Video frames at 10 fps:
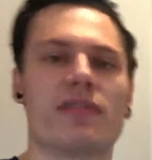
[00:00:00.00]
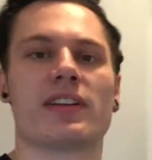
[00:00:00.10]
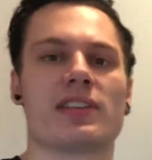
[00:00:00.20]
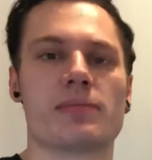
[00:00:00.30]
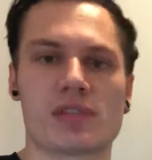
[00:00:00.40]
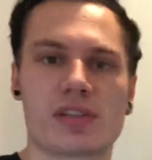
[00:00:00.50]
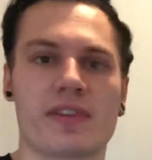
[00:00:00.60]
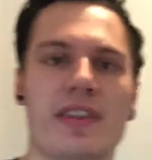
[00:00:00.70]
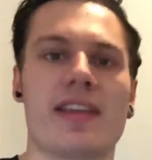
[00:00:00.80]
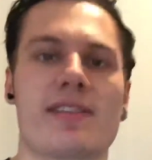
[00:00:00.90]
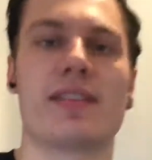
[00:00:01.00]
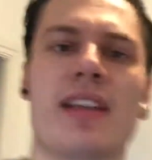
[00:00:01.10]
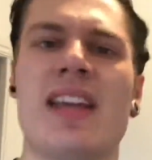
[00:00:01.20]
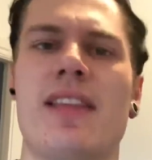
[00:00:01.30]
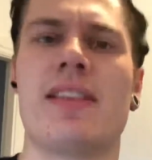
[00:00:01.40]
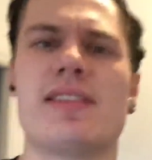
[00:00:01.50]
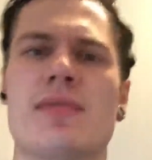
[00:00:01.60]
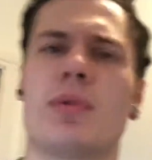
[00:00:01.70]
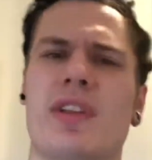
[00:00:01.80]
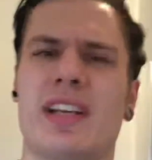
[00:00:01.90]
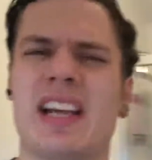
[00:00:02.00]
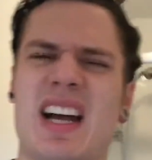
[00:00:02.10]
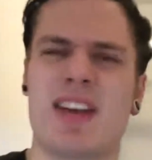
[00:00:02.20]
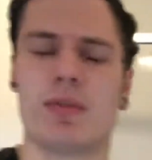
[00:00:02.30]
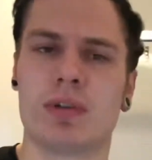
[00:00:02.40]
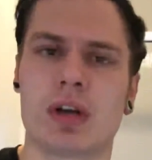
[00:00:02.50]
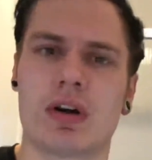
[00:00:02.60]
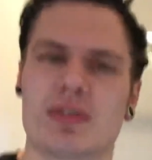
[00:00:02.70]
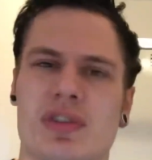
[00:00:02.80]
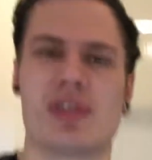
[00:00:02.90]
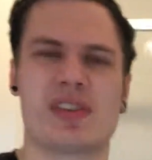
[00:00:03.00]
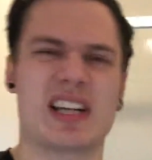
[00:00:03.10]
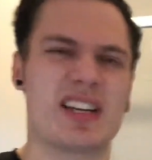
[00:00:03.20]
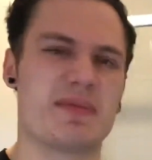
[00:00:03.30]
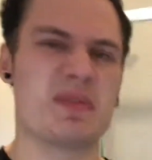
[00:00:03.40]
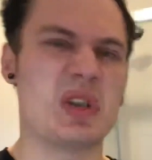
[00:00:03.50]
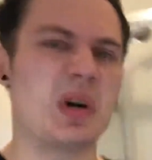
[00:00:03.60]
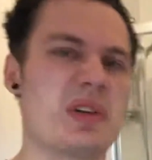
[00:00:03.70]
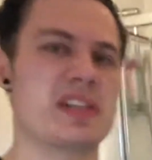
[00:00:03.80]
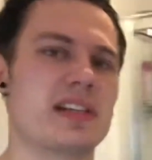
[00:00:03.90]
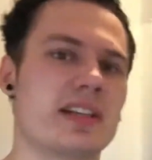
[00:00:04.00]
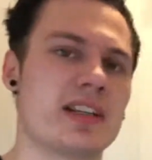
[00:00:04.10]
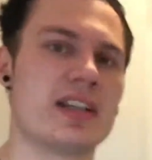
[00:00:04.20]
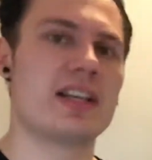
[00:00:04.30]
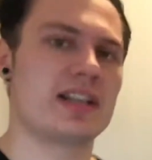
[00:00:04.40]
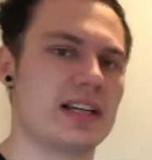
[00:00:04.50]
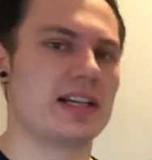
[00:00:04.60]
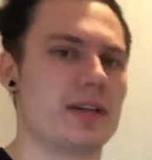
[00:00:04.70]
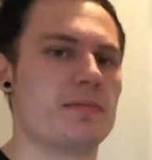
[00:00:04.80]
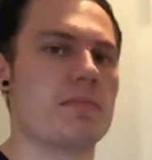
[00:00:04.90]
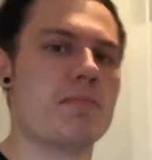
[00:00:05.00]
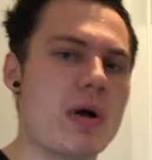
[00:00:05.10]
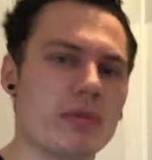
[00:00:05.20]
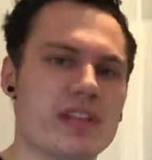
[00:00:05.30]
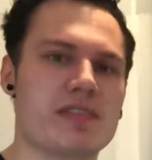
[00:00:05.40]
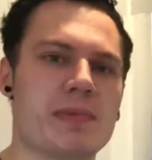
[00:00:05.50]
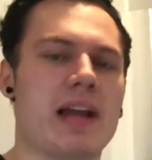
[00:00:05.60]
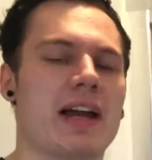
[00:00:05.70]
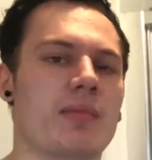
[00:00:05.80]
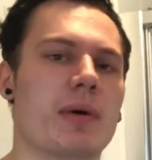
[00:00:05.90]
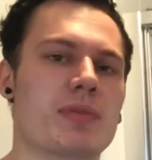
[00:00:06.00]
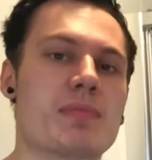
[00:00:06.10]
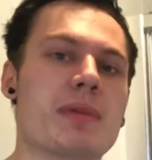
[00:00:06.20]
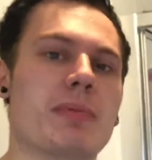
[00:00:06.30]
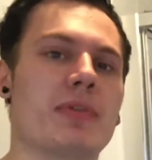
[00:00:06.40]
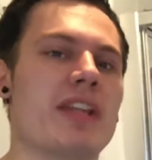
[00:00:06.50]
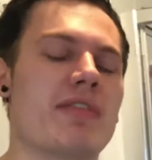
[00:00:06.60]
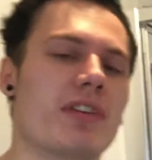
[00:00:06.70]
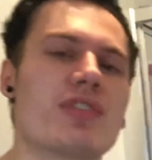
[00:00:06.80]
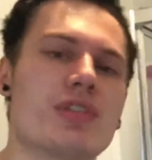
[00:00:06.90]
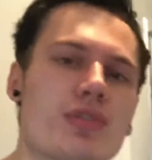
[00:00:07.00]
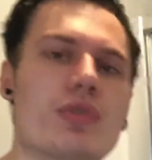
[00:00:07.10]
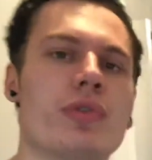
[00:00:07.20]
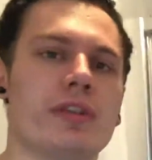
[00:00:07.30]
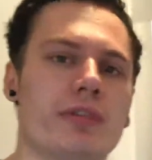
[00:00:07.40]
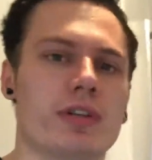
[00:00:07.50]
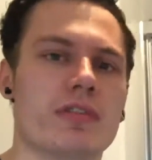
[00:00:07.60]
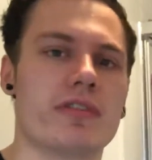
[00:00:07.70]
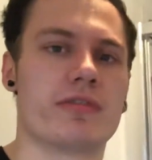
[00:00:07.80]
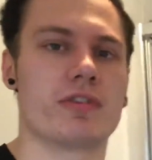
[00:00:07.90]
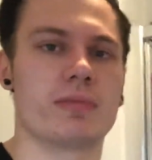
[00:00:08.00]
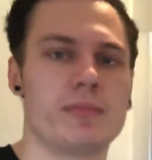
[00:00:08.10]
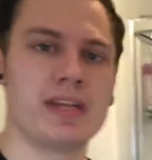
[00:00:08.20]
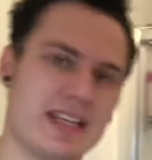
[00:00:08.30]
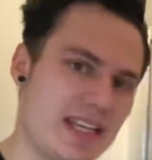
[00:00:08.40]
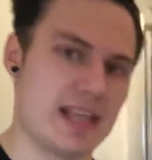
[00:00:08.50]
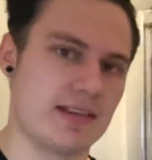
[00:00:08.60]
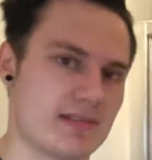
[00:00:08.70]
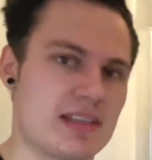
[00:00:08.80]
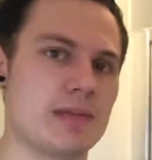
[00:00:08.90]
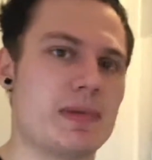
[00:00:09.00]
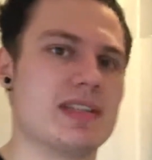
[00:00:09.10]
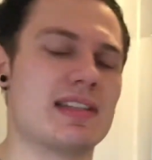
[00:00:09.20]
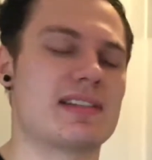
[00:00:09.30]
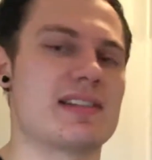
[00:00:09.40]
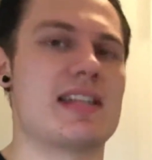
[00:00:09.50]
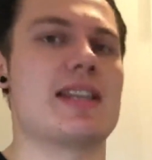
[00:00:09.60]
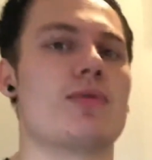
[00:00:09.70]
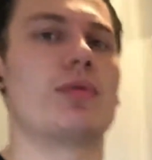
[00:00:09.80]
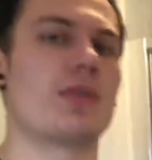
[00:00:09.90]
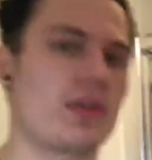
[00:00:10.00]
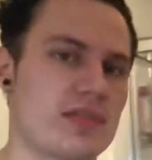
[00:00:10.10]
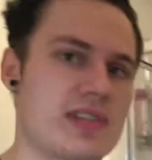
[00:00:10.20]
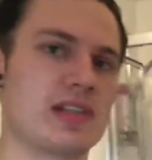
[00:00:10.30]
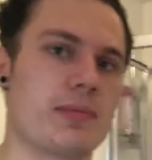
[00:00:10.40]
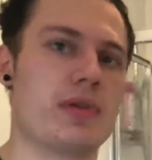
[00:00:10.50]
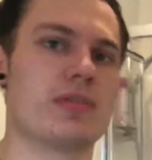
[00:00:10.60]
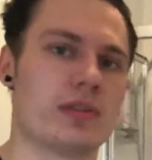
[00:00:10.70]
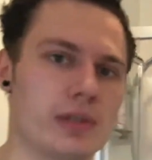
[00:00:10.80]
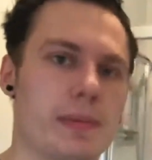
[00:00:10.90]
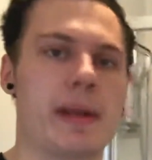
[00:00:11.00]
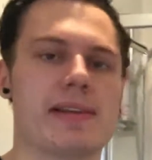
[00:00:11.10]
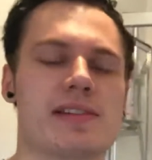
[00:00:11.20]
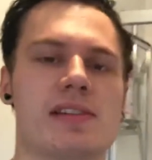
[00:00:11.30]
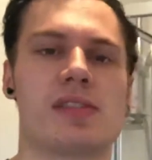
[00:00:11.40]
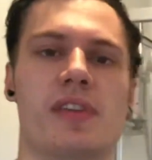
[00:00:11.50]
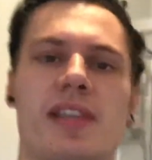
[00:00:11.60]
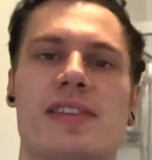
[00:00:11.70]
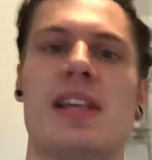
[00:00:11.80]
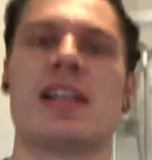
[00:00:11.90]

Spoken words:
a victim and stuff like this. And this is one of the kind of unconscious, kind of toxic motives behind why some people never actually truly recover from either CPTSD or narcissistic abuse or codependency and stuff like this,